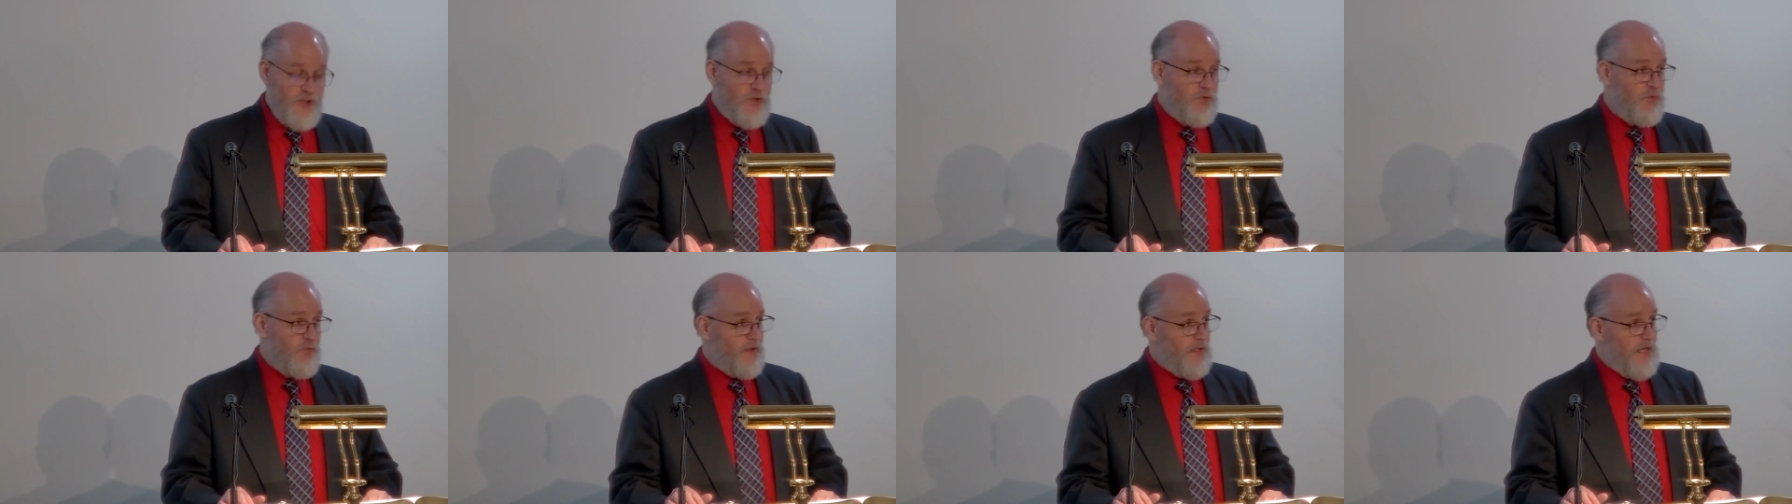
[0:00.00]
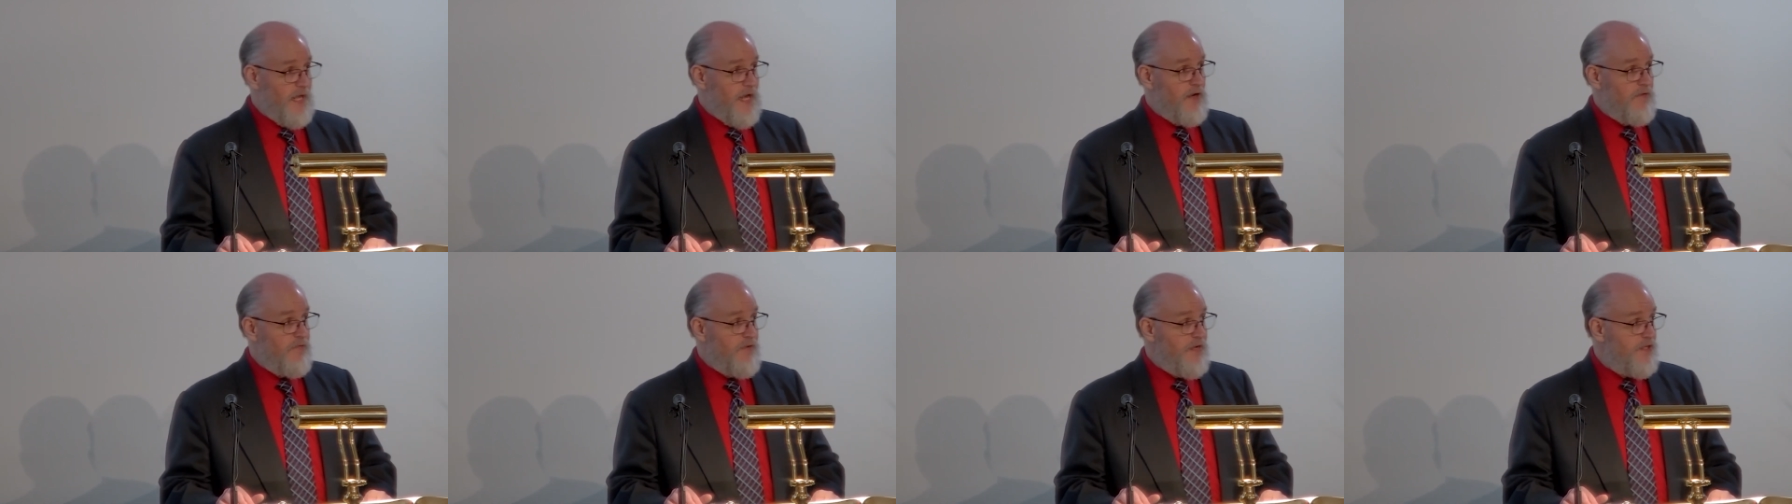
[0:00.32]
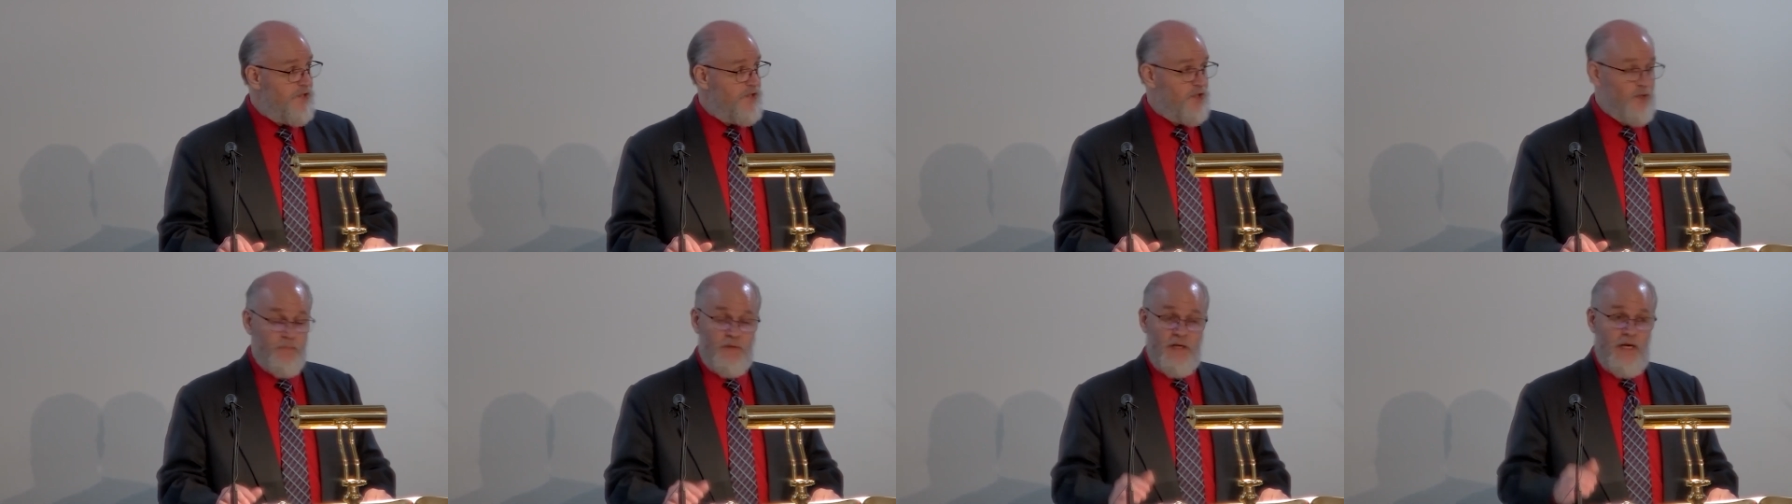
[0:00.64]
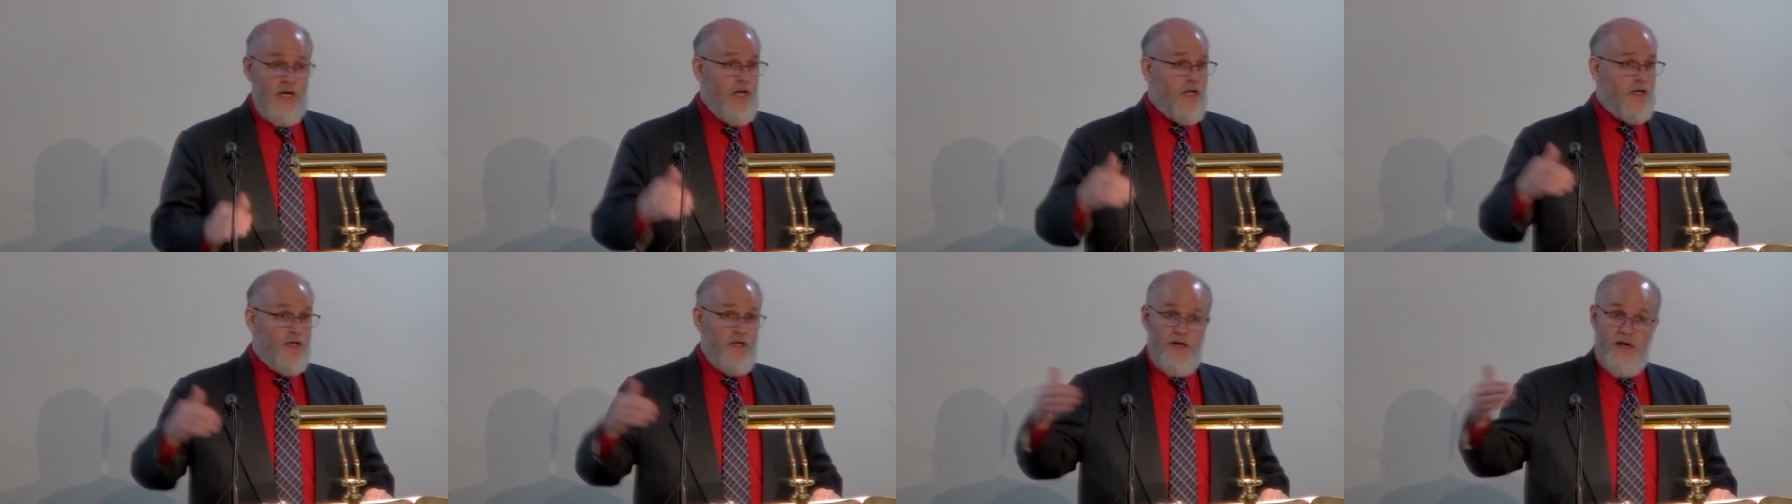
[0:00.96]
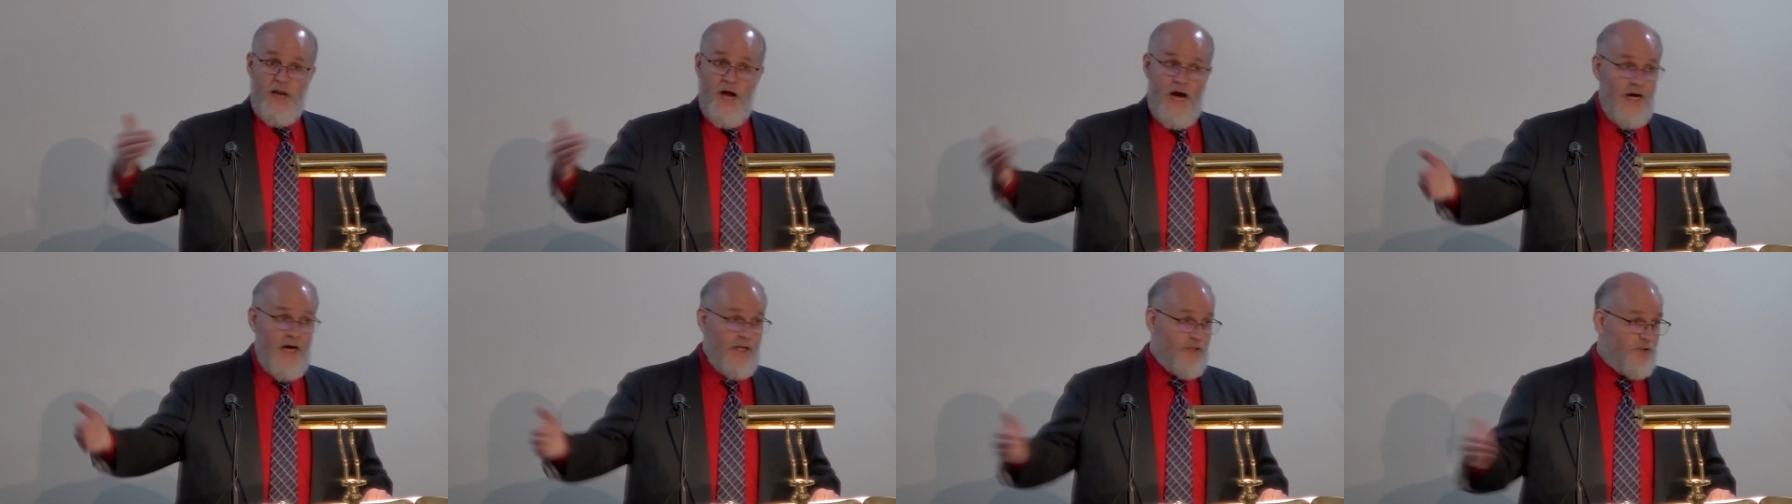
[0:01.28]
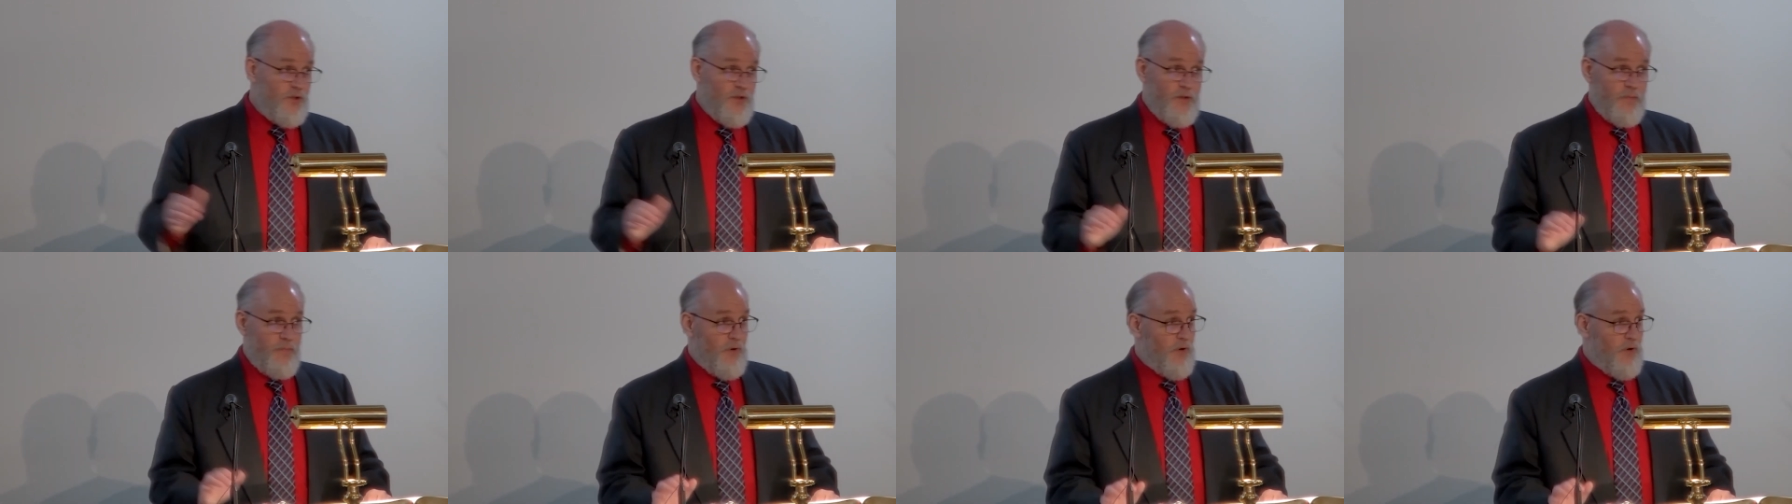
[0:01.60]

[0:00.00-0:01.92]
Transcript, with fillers: Israel out of Egypt, not to